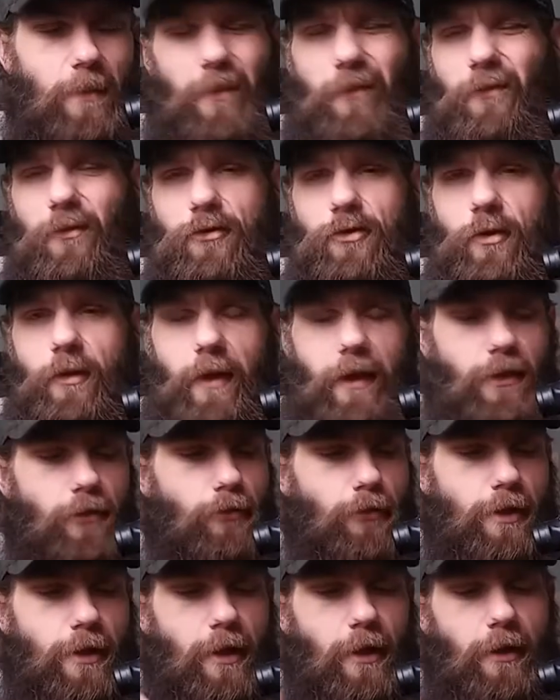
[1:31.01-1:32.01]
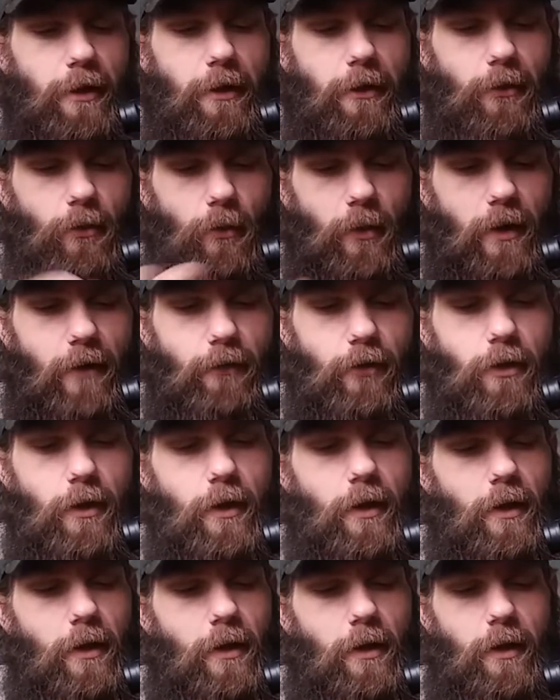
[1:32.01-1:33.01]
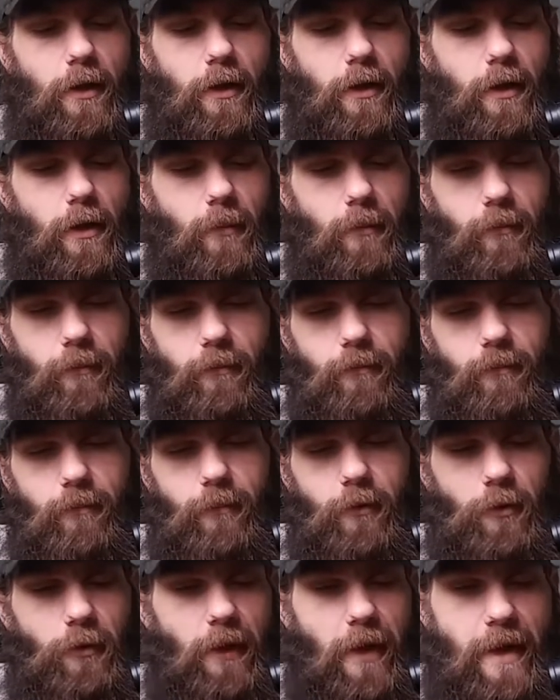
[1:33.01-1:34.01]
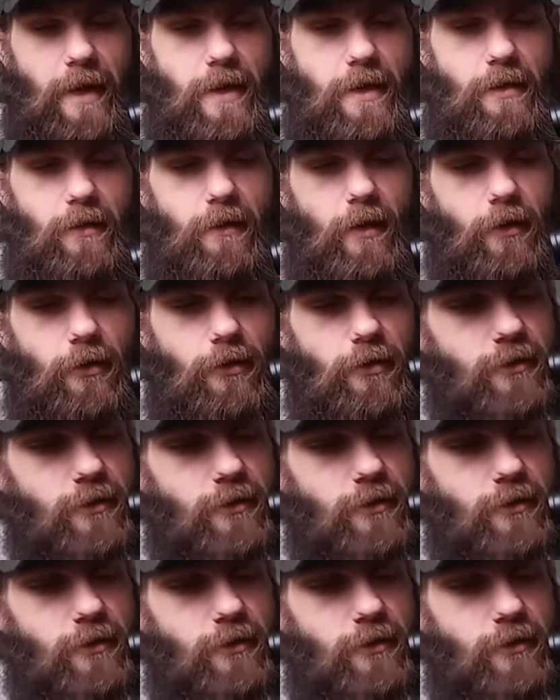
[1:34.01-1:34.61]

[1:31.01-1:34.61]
If you're shooting like 3-gun or whatever, if you're laying under